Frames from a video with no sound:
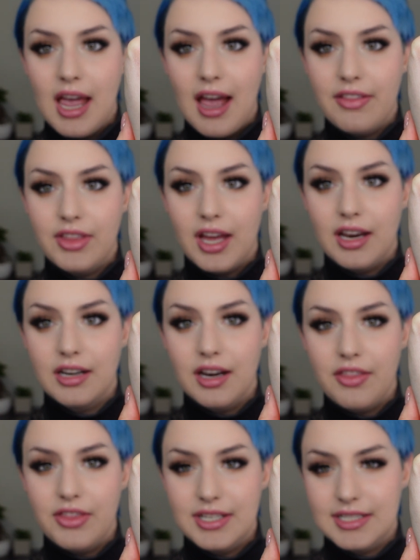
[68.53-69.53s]
and
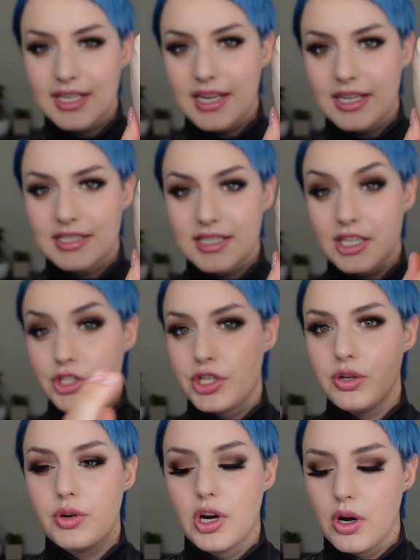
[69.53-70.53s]
then this is like
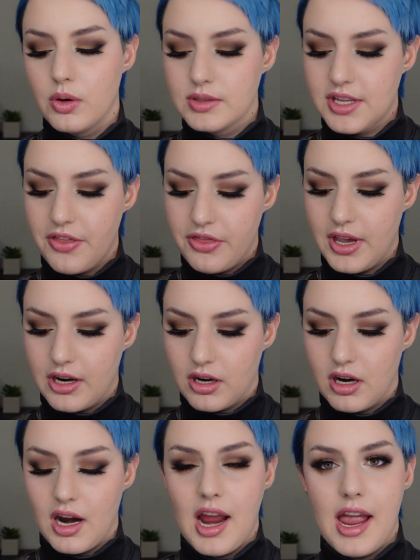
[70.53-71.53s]
2 coats
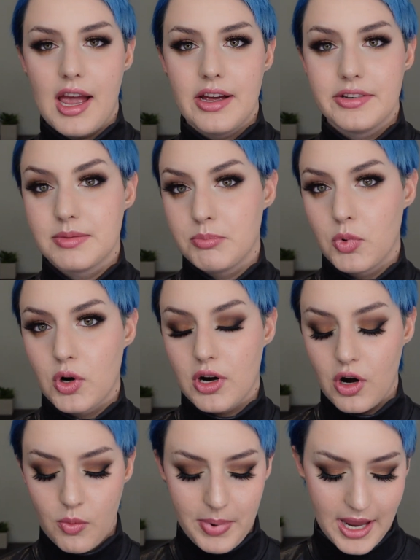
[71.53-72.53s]
thicker and
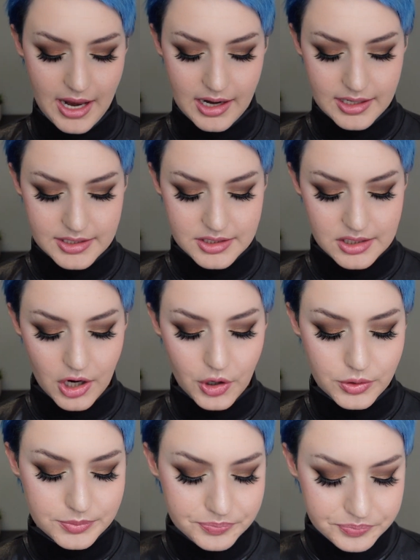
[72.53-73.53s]
more opaque.
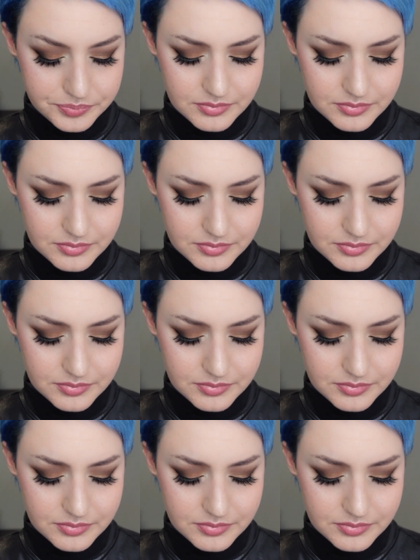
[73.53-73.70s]
So